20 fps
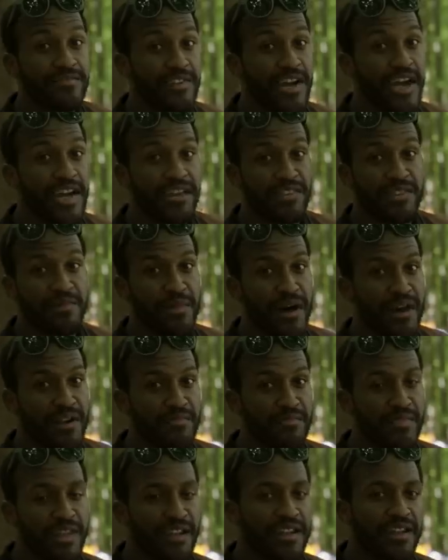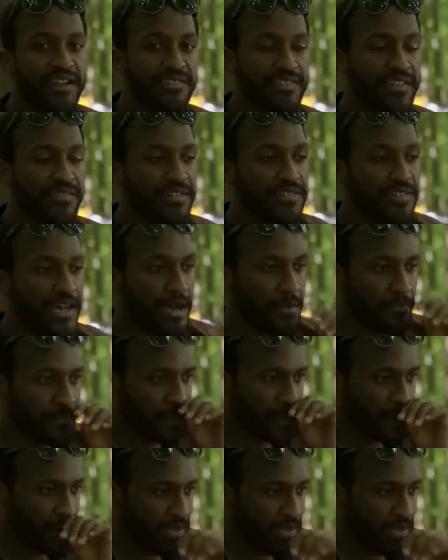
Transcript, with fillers: of track at the bottom than it is at the top.